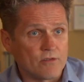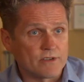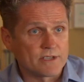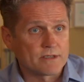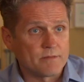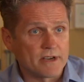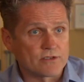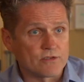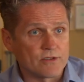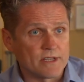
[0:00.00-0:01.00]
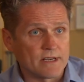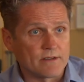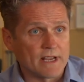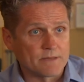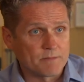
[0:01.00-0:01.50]
just to make sure that
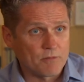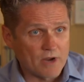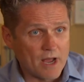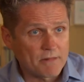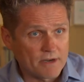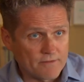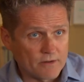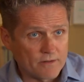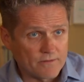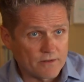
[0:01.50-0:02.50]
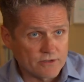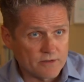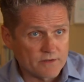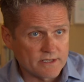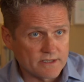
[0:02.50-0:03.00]
as people come here for
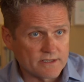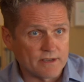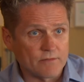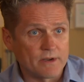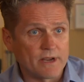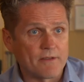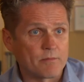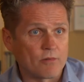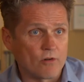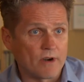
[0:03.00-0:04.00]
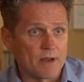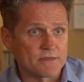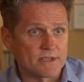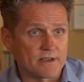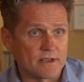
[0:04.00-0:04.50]
services, that we have the
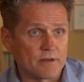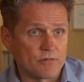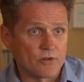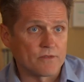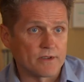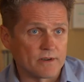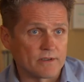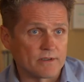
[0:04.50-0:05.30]
programs that can improve their